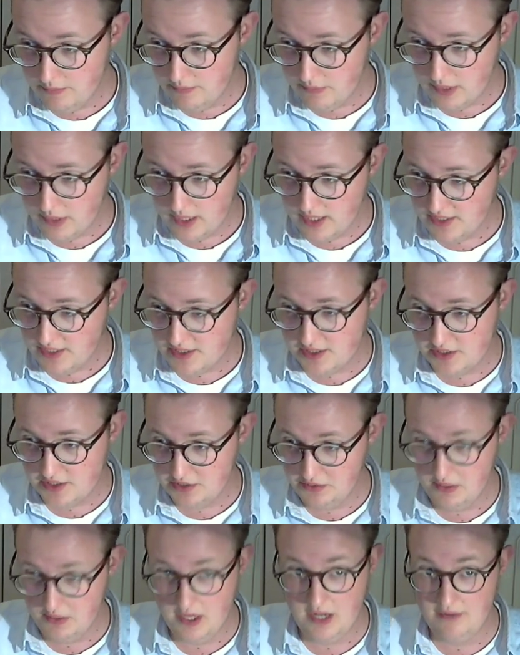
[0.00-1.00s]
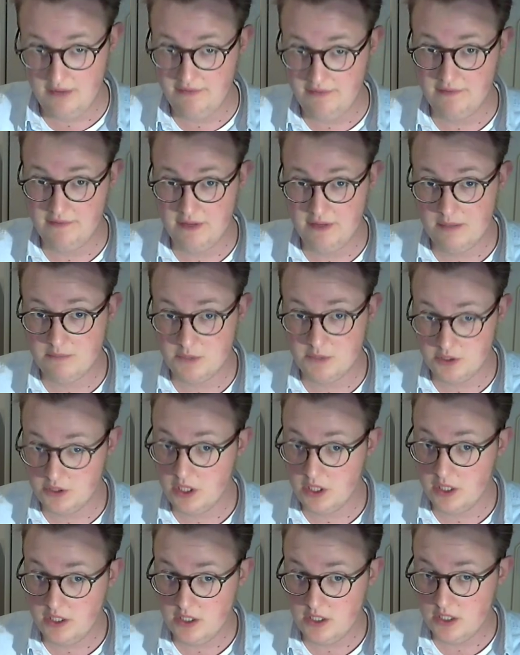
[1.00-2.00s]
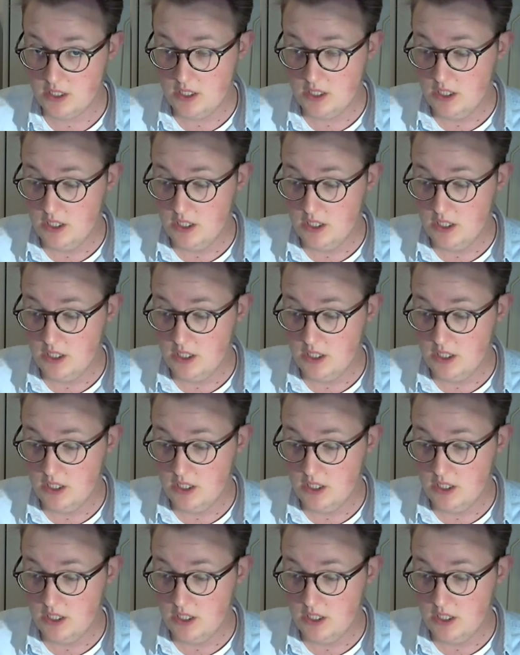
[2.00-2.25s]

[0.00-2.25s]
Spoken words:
I guess I'll do half of them tonight.